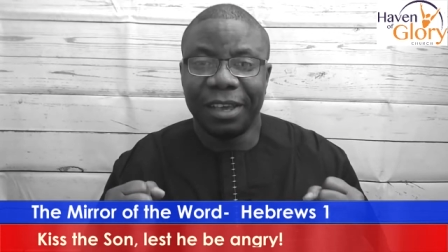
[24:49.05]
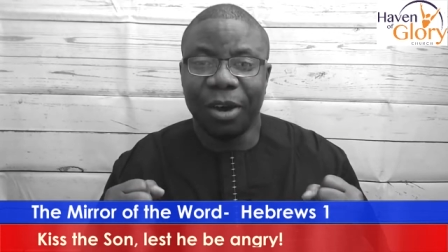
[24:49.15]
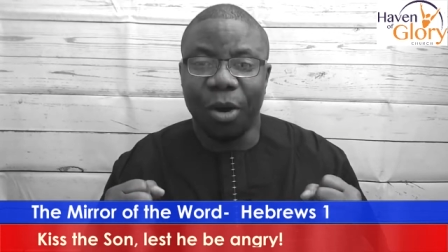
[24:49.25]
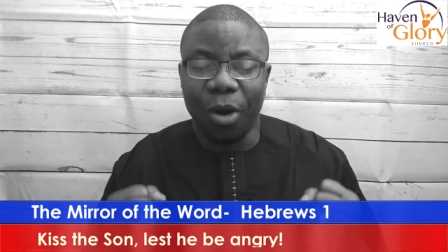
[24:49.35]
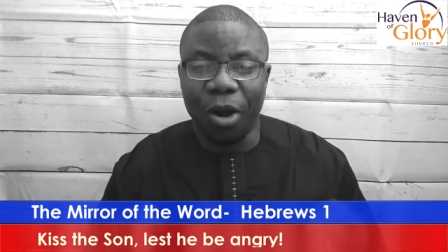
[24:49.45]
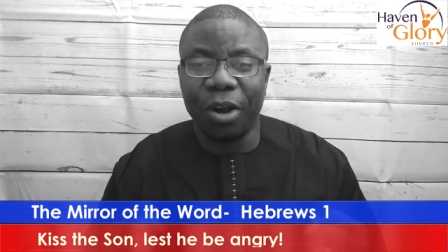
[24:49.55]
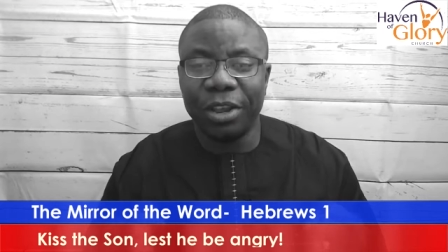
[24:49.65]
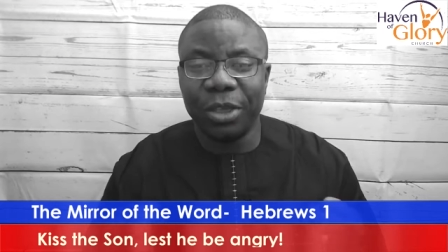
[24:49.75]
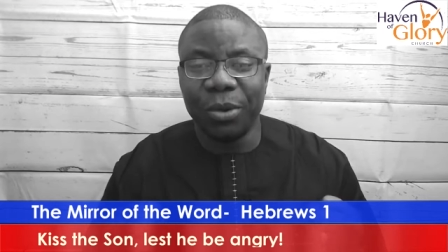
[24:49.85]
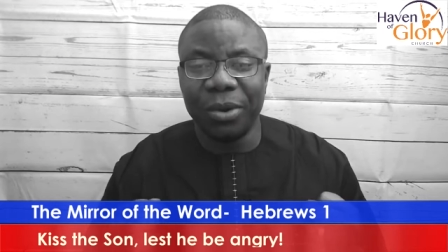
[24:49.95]

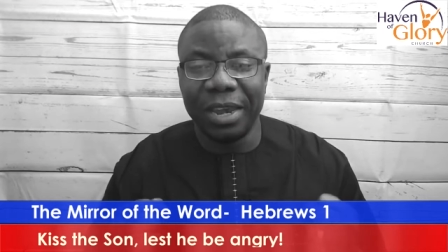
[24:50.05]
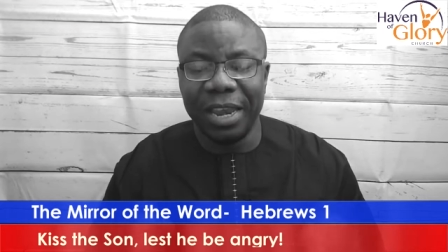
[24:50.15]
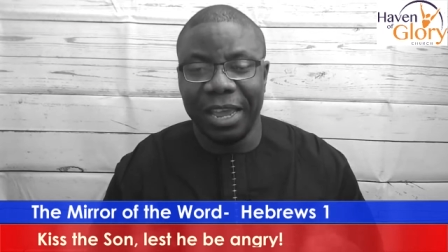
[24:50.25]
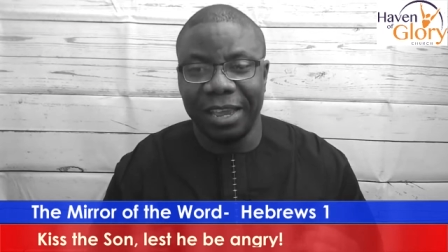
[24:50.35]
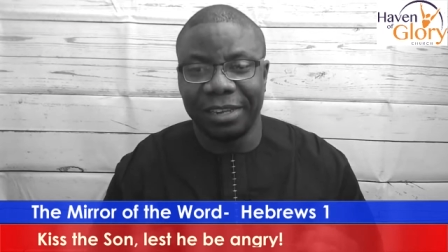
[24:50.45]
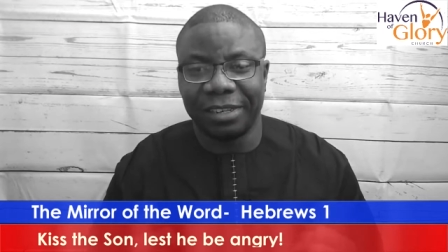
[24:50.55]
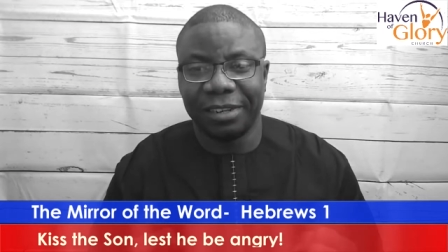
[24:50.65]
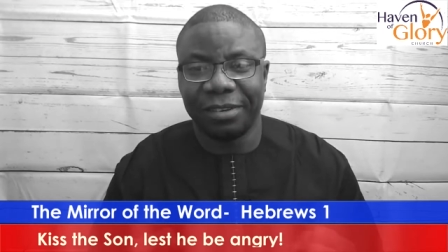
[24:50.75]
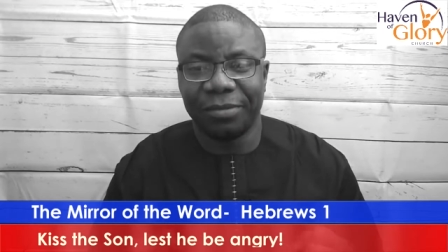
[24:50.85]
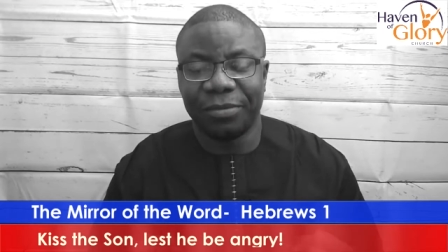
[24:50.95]
All you need
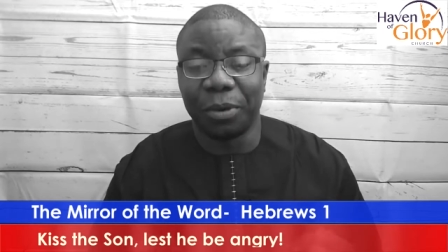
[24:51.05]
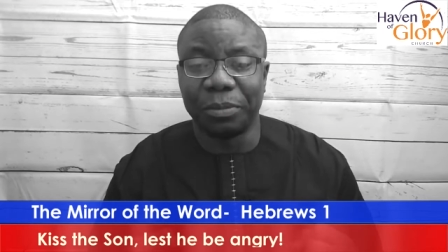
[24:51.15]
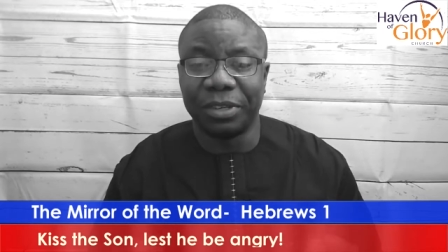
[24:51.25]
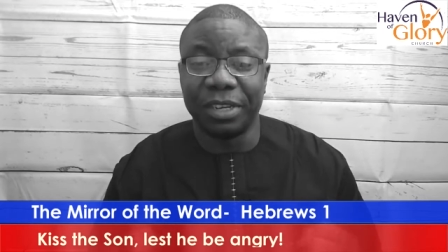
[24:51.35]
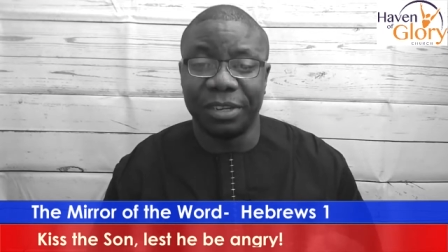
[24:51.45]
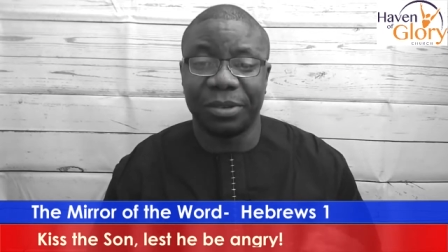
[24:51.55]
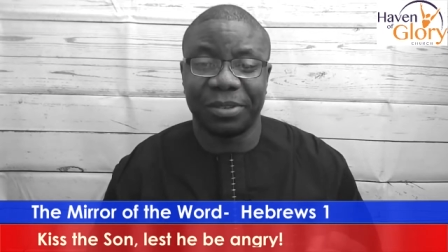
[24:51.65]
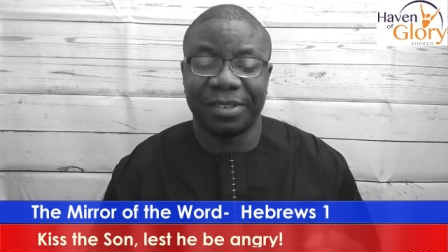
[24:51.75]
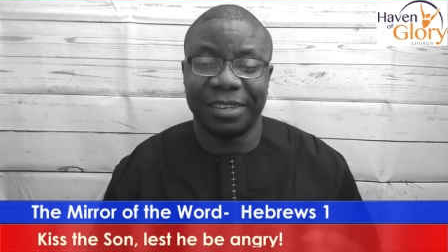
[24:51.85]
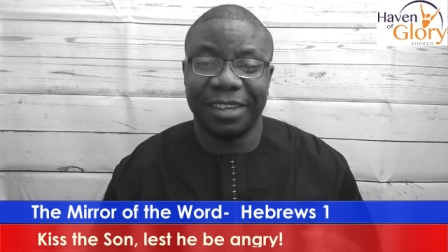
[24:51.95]
from
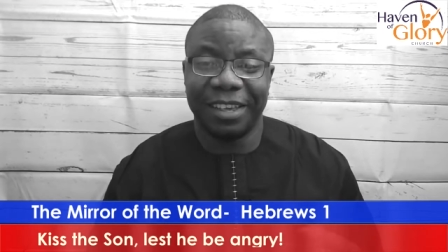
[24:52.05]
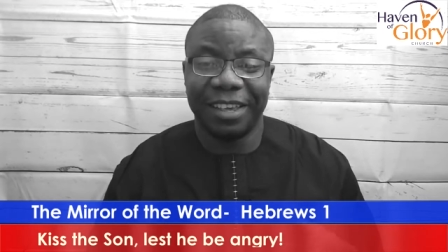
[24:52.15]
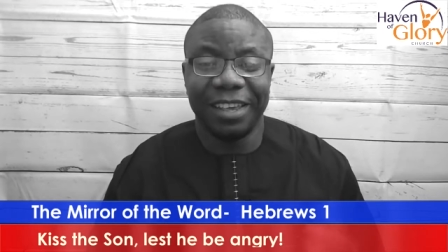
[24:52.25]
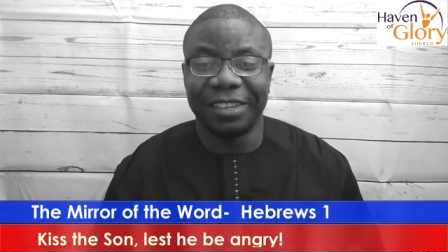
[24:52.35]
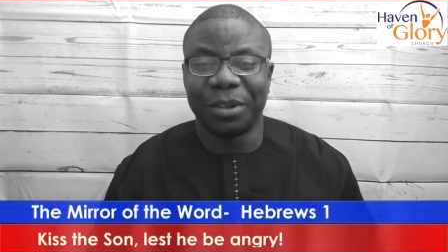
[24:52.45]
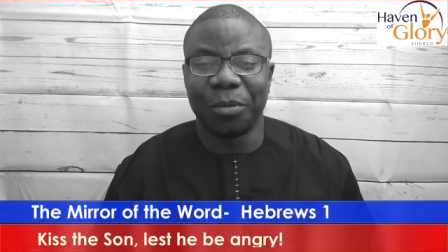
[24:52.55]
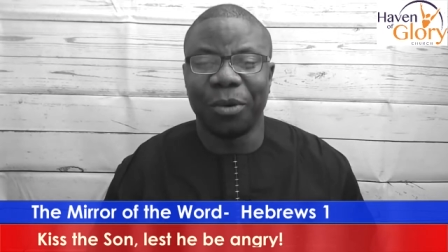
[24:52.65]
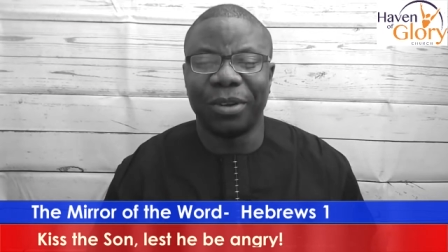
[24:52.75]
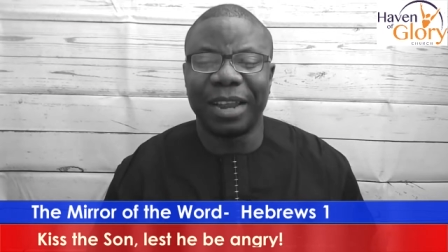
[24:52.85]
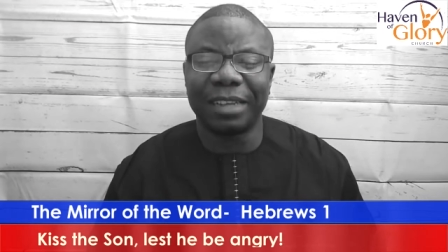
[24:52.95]
Jesus is a
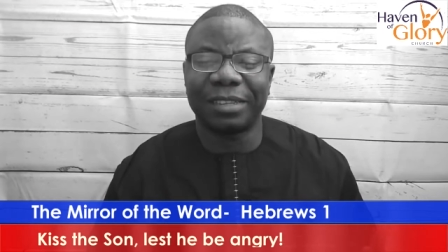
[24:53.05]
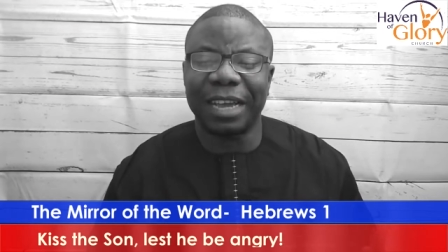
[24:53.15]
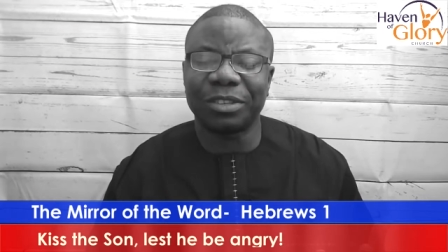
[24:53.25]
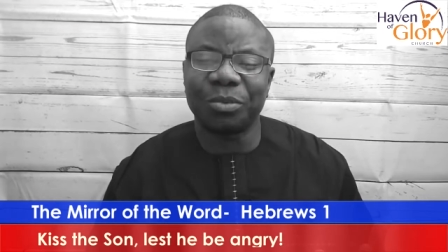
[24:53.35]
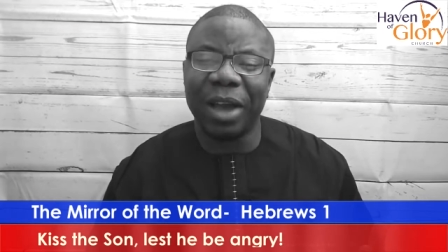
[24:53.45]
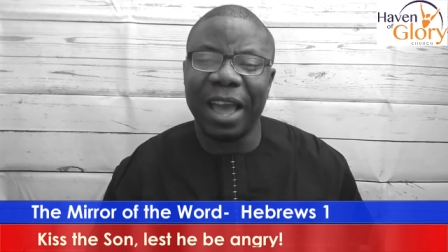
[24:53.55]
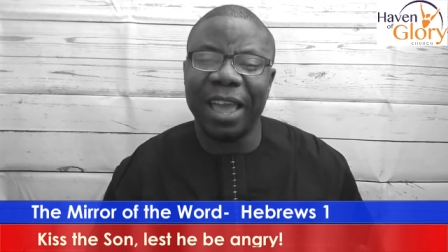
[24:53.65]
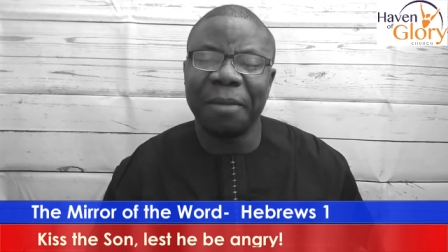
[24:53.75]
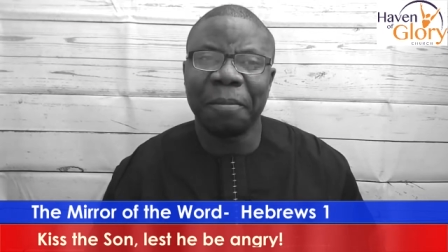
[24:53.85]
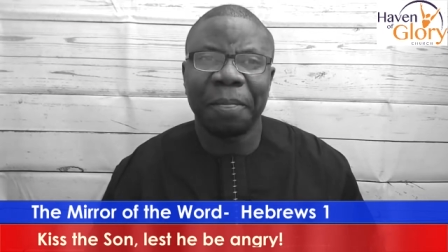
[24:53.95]
word. That's, that's
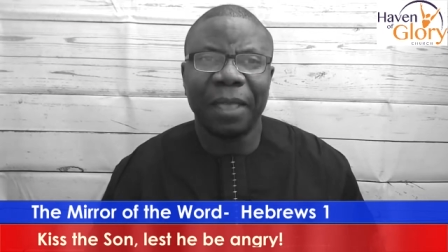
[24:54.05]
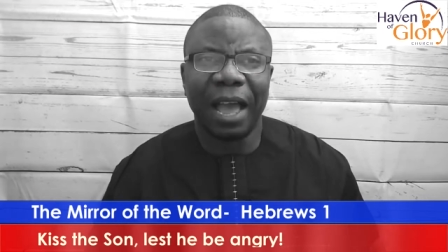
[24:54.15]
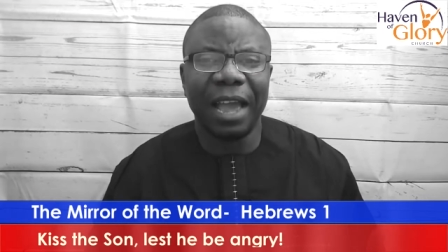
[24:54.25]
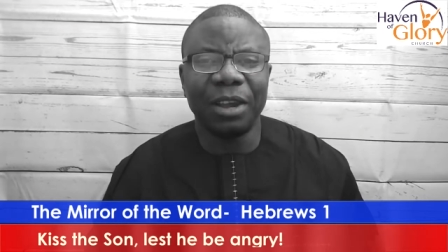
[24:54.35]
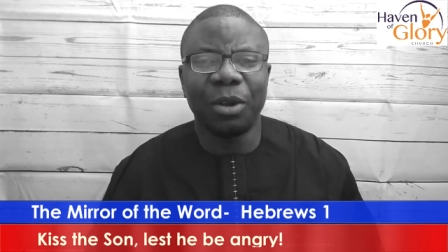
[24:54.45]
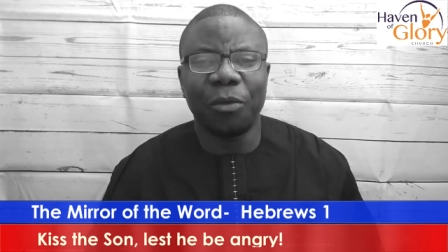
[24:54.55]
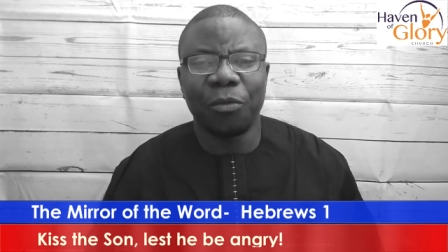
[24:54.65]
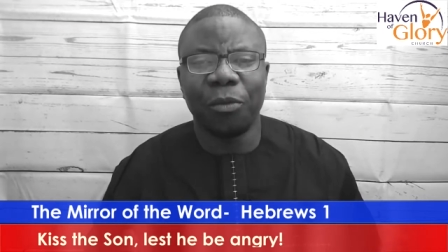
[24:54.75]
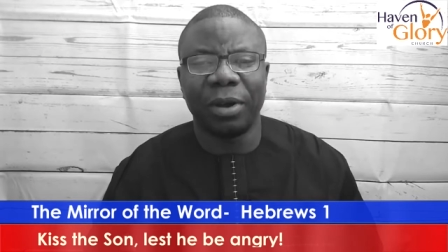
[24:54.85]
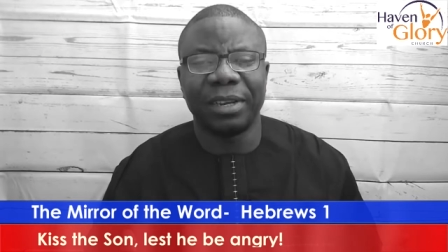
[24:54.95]
why I
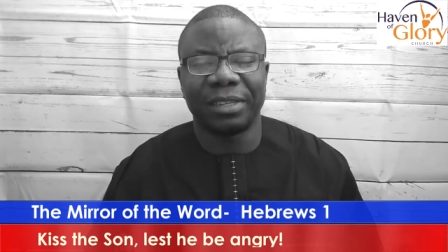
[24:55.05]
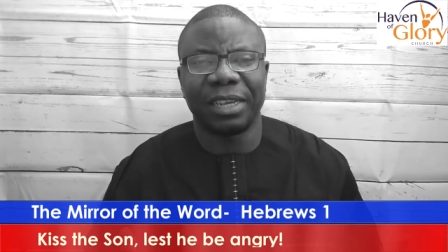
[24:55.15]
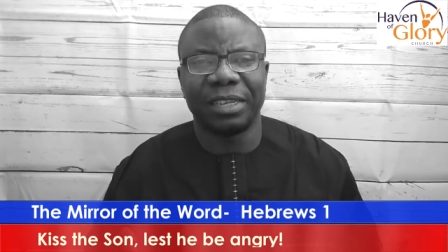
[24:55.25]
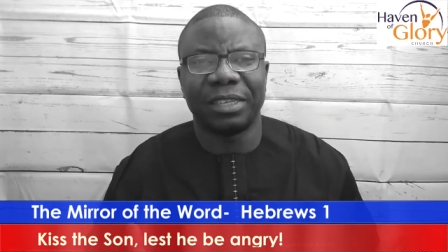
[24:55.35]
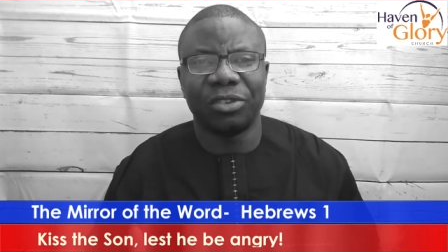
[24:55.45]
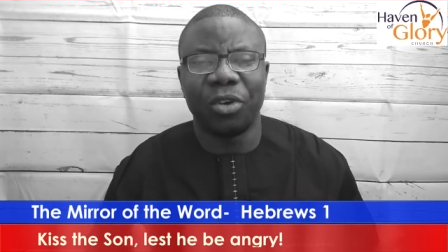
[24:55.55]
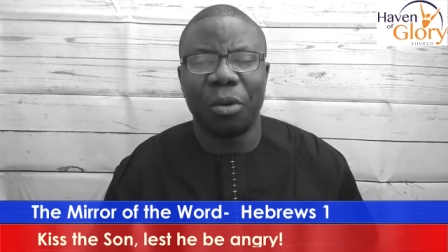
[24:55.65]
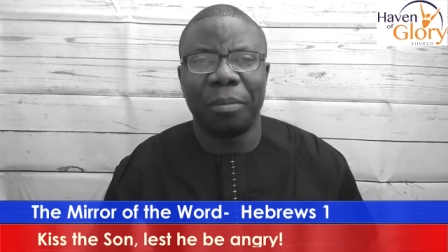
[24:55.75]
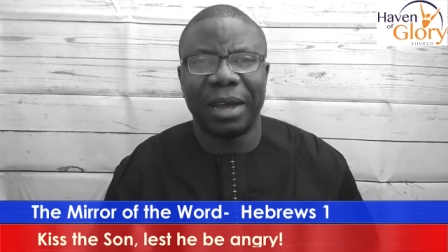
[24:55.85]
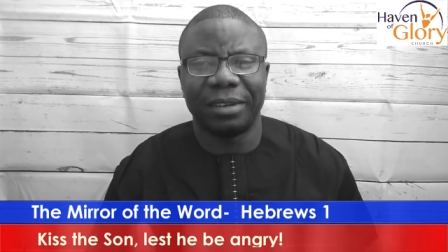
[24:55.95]
love what the
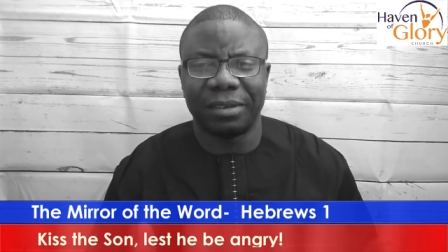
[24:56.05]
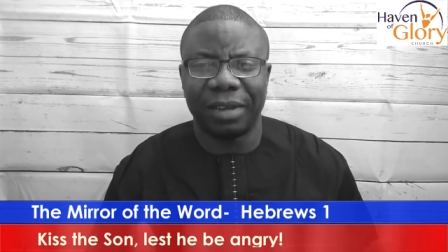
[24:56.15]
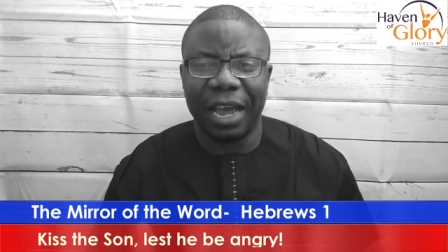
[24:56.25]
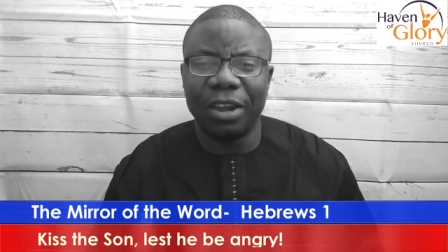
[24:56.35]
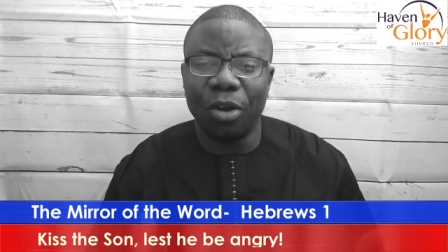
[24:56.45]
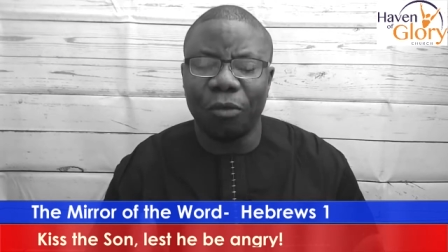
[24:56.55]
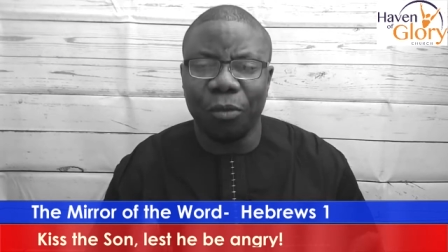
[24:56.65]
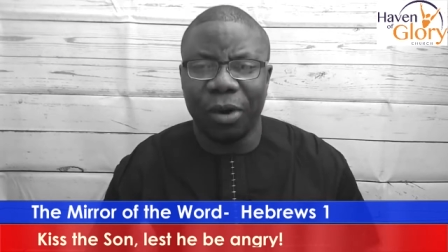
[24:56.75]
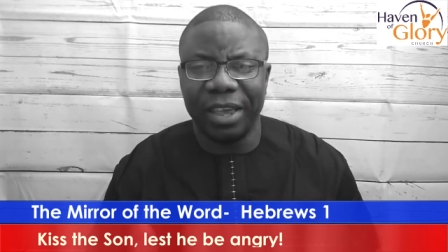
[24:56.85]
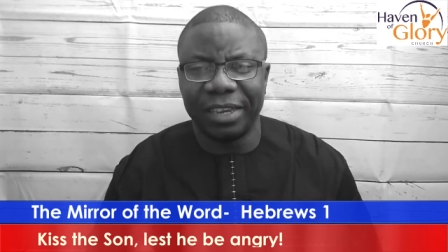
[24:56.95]
centurion man, I love
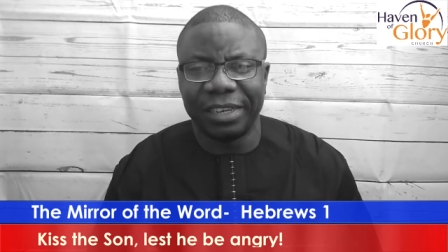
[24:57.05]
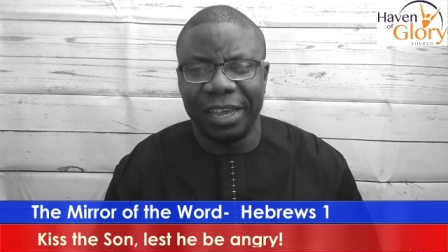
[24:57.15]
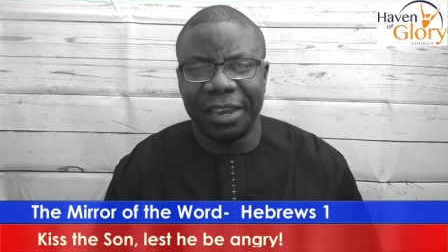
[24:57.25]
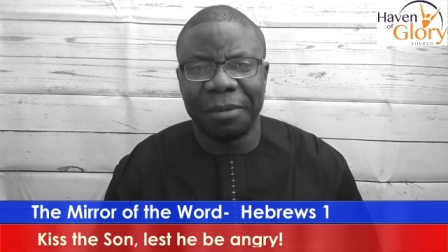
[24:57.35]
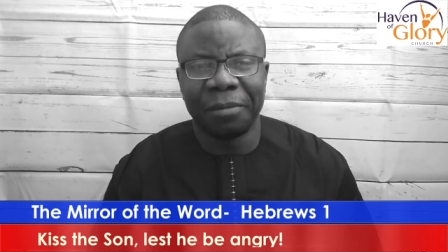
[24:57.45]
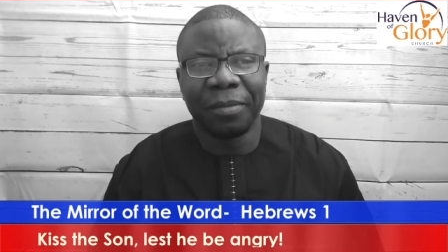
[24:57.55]
what he did.